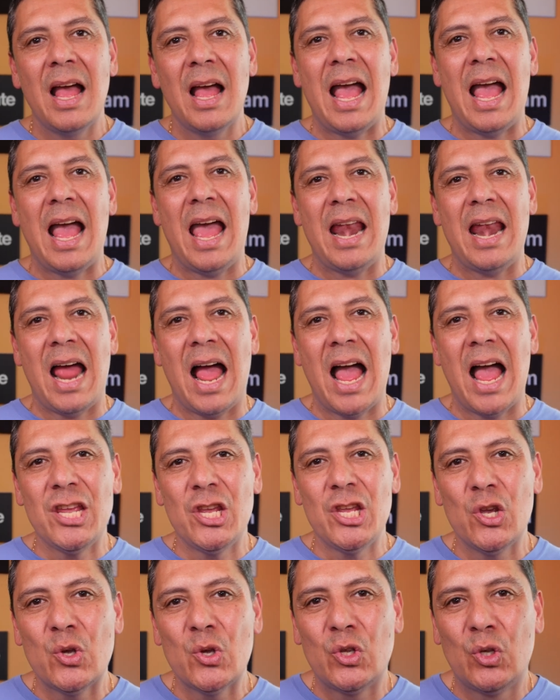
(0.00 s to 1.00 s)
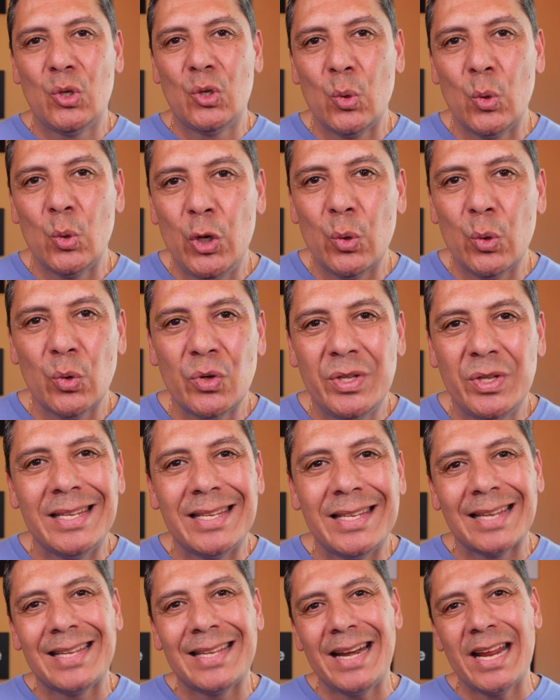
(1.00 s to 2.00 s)
And I used to use
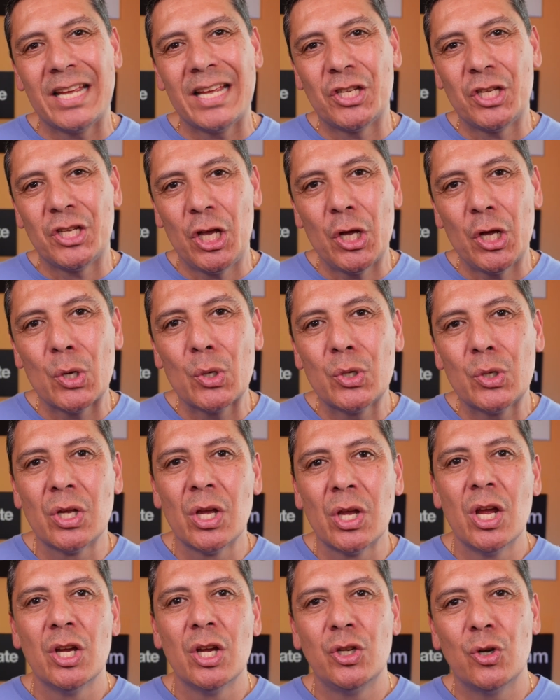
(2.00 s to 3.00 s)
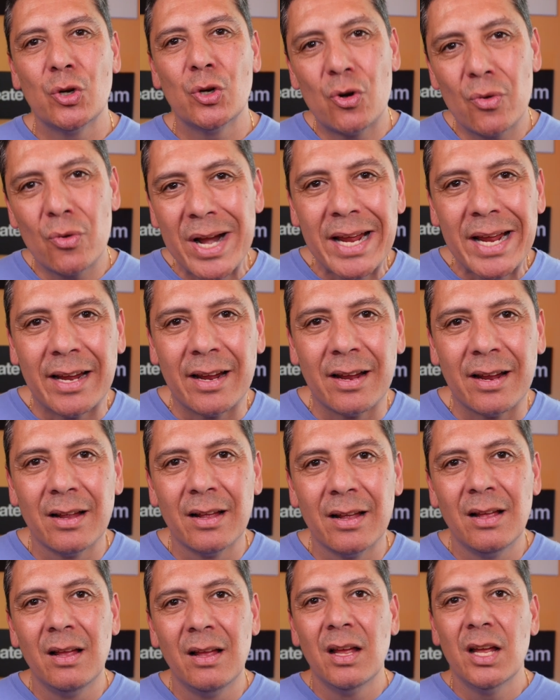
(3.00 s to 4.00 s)
this as an excuse to
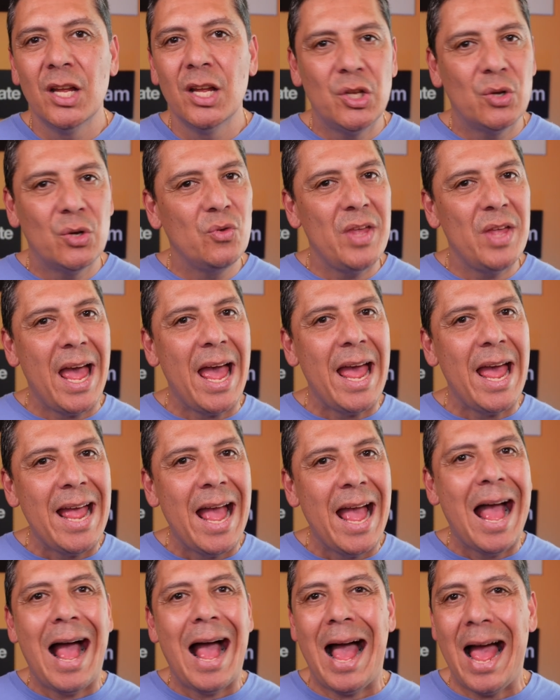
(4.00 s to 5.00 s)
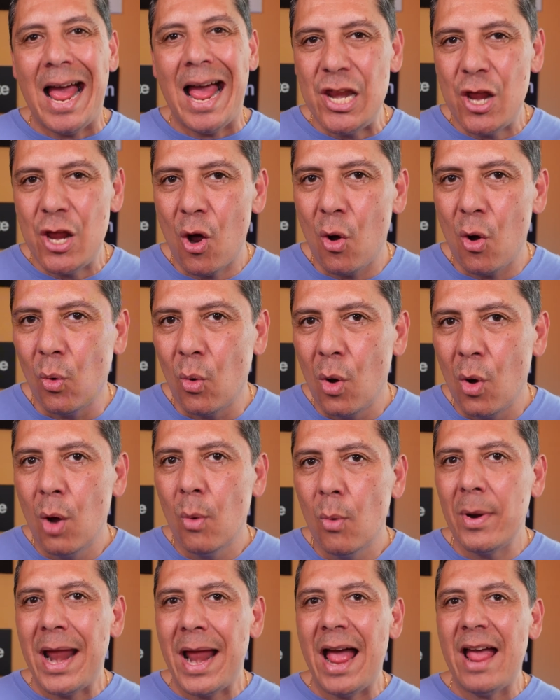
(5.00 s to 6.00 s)
drink. Today, I don't.
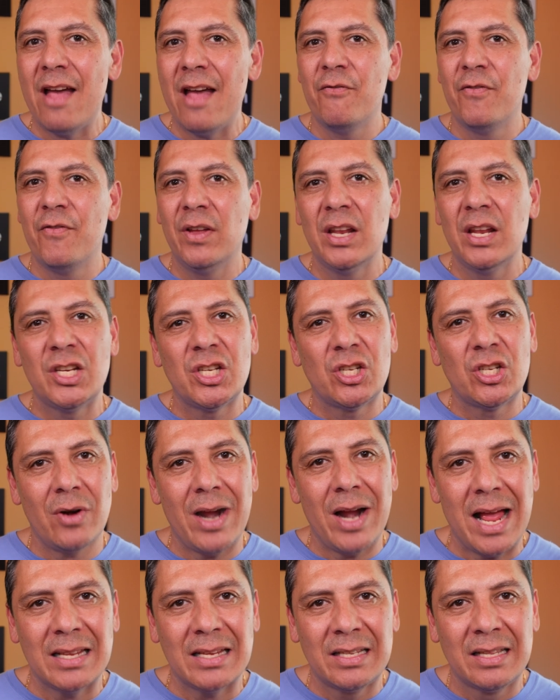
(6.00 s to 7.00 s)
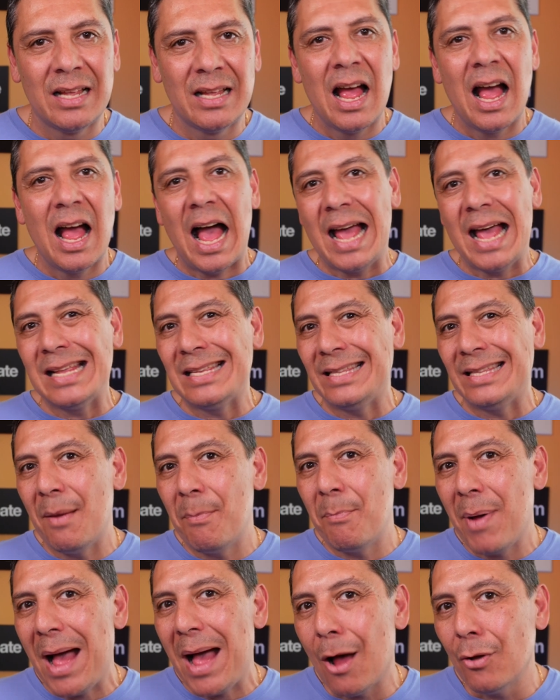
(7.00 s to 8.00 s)
When I am feeling stressed, I
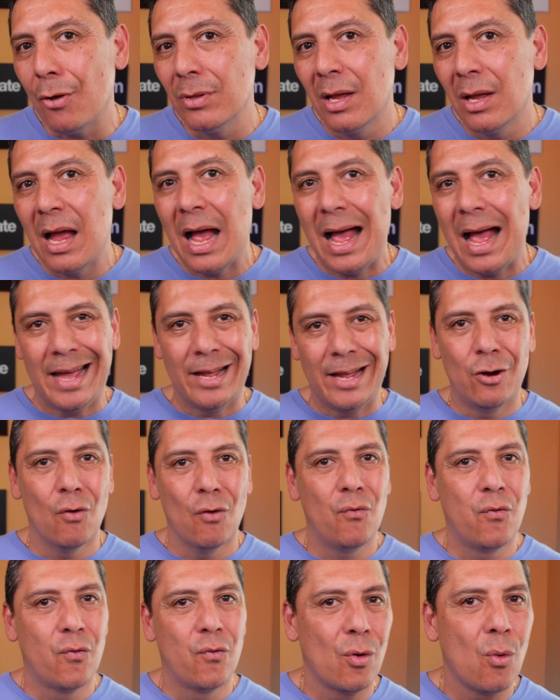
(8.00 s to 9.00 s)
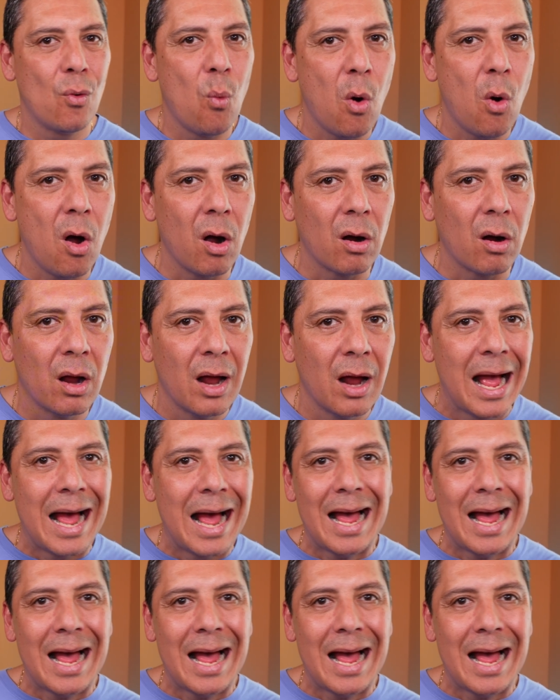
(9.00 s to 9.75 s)
step out. I go for a walk.